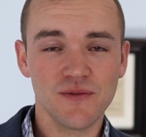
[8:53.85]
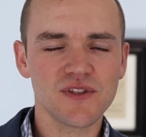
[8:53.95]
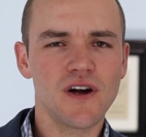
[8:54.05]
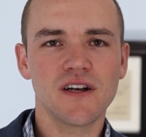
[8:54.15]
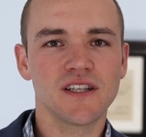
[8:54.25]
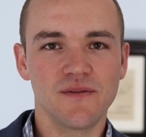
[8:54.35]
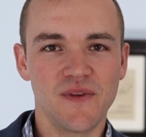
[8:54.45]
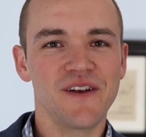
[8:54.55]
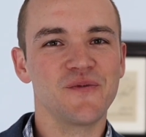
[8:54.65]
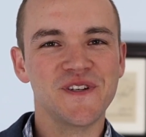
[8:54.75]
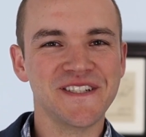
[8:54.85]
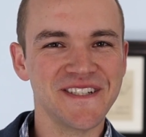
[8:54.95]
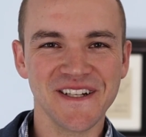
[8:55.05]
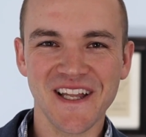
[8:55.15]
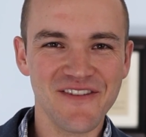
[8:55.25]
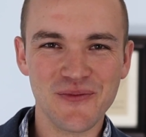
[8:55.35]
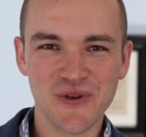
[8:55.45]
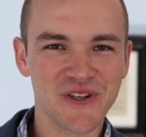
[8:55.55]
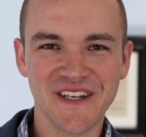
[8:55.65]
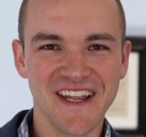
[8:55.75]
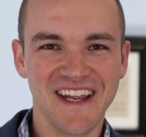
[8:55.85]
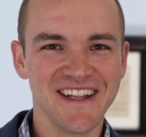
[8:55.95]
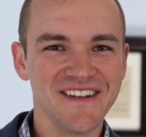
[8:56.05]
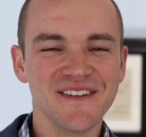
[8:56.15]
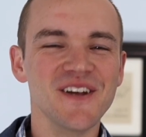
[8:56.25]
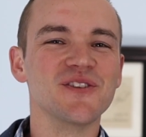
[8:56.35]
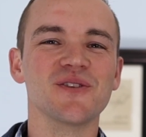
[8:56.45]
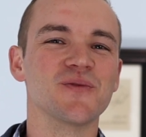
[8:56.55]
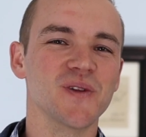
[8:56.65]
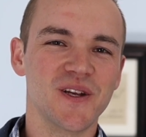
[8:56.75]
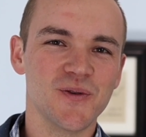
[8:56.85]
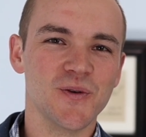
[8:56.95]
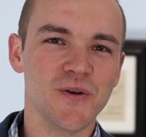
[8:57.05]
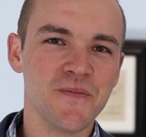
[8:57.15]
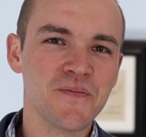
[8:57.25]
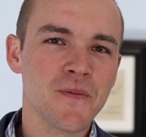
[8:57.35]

It was awesome, and we still have the book today. It's really cool.